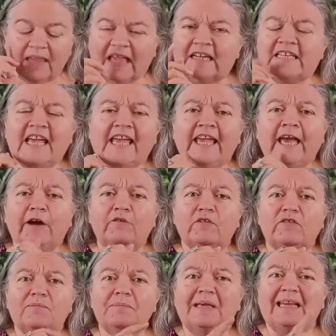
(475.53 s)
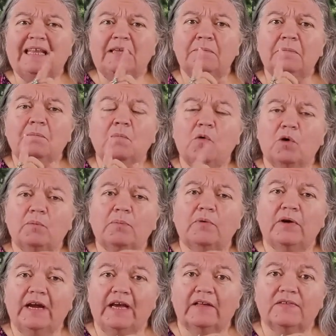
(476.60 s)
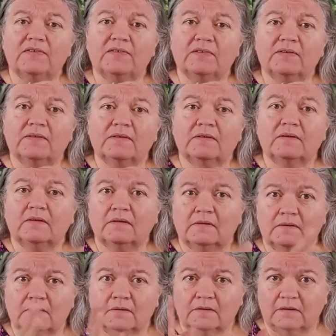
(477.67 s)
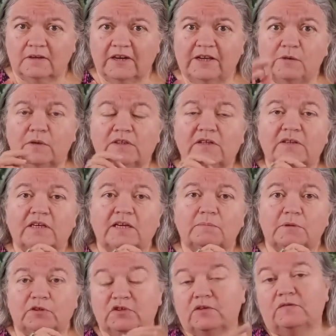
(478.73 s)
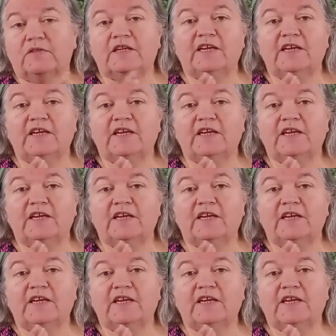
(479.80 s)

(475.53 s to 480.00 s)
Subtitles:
and take however many more breaths are equal to the number. So if